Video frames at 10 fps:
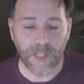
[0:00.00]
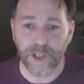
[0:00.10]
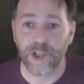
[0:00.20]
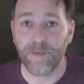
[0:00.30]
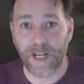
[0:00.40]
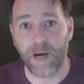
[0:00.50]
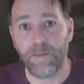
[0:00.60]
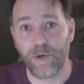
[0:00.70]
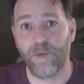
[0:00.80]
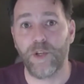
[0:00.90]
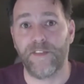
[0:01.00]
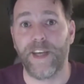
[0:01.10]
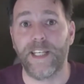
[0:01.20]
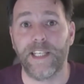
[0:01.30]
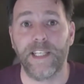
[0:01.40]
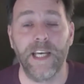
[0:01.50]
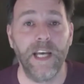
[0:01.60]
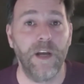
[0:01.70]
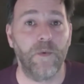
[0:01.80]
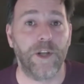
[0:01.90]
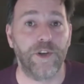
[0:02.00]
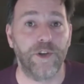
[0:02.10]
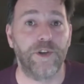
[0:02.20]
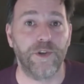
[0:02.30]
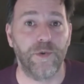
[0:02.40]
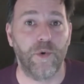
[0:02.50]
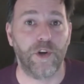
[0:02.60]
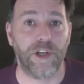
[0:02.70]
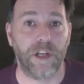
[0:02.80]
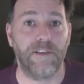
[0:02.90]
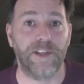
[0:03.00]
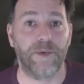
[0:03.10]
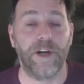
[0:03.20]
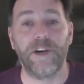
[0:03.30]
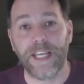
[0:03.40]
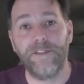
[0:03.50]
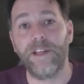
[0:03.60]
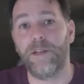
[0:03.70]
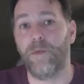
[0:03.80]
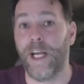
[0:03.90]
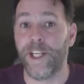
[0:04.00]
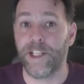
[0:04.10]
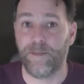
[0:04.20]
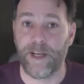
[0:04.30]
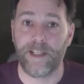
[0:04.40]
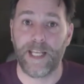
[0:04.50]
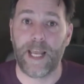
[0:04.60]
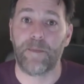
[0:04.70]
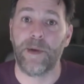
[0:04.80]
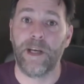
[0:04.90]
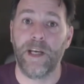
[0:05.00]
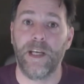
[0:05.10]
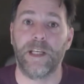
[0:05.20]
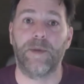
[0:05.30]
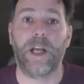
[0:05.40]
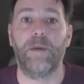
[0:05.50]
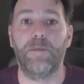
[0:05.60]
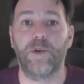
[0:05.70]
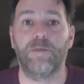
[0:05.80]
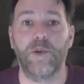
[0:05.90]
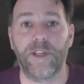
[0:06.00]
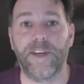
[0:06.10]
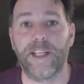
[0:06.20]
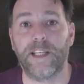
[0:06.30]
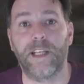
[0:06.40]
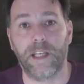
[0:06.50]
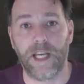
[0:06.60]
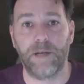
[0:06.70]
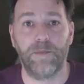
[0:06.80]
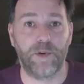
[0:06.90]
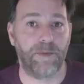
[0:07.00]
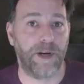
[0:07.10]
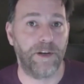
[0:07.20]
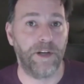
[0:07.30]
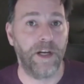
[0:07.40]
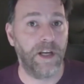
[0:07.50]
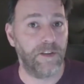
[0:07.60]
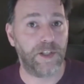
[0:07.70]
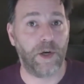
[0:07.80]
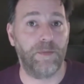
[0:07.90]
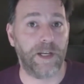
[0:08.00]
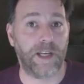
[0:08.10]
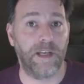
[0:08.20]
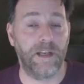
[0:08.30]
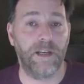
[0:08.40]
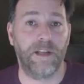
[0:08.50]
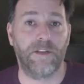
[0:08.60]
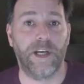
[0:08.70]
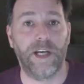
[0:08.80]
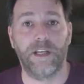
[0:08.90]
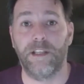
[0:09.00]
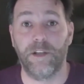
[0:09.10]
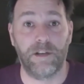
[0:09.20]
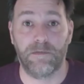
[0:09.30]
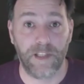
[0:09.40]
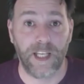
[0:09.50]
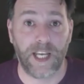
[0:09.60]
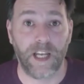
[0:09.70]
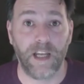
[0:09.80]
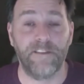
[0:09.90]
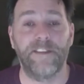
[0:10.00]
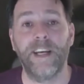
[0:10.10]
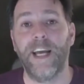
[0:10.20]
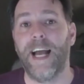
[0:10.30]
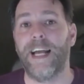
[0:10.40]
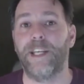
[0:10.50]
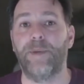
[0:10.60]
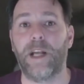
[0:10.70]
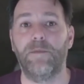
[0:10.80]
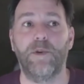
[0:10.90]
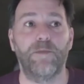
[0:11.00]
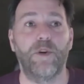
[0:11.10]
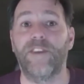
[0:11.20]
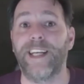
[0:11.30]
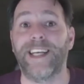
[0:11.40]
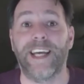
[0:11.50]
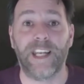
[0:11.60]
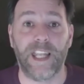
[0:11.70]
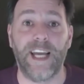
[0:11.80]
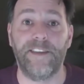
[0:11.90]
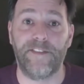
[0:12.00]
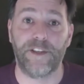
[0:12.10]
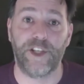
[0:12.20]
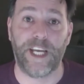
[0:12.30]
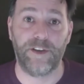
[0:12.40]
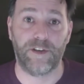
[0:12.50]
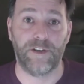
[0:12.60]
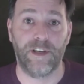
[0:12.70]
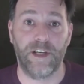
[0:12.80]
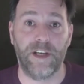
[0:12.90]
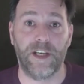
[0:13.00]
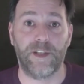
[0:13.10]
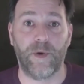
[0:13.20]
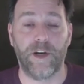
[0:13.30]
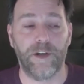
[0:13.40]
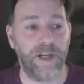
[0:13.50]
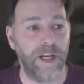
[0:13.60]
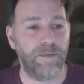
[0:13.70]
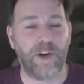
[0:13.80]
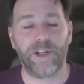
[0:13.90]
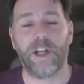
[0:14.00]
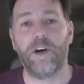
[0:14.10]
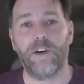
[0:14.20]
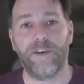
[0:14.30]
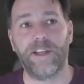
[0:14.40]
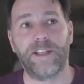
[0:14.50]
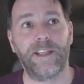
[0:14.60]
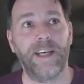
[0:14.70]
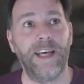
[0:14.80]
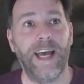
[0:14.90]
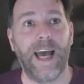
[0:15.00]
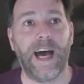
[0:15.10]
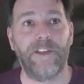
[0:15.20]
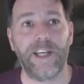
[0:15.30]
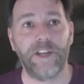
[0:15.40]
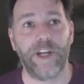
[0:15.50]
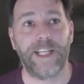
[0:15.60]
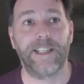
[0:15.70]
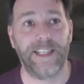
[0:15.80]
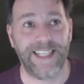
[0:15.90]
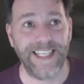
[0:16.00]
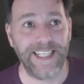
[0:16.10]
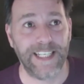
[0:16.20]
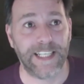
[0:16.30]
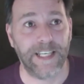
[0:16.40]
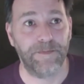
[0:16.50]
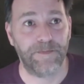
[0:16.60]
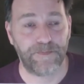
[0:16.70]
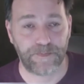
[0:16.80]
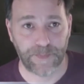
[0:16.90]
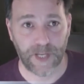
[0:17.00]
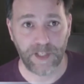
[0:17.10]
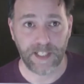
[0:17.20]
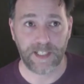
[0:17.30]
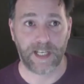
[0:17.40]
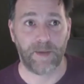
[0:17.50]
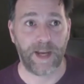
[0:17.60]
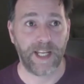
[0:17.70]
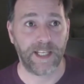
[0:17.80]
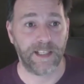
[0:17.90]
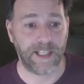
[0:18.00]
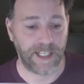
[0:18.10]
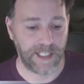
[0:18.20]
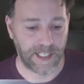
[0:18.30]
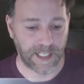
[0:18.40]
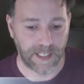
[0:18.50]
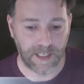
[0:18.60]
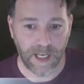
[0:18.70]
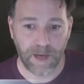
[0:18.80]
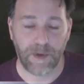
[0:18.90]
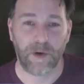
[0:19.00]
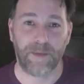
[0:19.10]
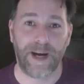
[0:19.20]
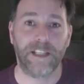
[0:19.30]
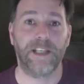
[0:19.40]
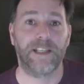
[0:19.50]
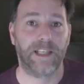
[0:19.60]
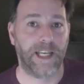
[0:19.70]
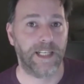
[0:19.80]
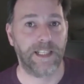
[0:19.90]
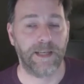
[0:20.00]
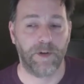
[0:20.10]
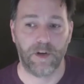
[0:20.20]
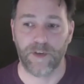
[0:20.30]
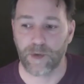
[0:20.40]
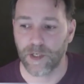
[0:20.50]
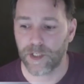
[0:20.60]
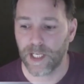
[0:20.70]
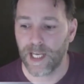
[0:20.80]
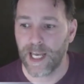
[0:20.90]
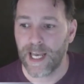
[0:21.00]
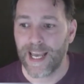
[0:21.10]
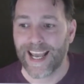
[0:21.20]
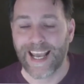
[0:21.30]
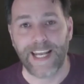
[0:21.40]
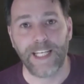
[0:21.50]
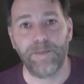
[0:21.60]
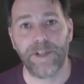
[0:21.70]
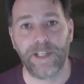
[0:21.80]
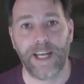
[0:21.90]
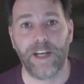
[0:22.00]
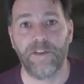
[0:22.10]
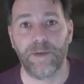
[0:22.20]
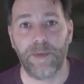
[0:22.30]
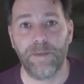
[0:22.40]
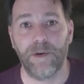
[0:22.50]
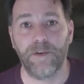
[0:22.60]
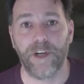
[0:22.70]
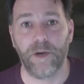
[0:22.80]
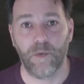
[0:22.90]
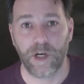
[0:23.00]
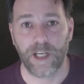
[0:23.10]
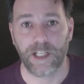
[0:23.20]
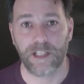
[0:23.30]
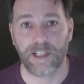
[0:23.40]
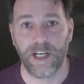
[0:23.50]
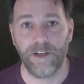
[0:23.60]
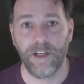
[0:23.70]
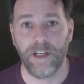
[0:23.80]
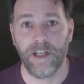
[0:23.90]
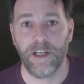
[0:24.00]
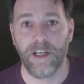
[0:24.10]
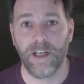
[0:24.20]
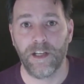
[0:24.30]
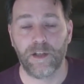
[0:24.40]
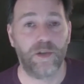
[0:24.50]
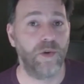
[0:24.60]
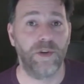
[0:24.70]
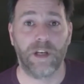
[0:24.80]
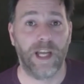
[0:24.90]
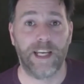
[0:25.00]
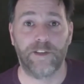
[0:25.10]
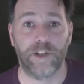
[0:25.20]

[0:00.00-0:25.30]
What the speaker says: So you become more motivated when you do what you love as well. Even in your spare time, you become more motivated to learn more about the topic that you kind of love. And you become more motivated in life in general as well. Because a lot of us, I think I read a statistic, and this is an American statistic, but I would imagine it's the kind of same all over the world. 80% of the people that are working just now don't like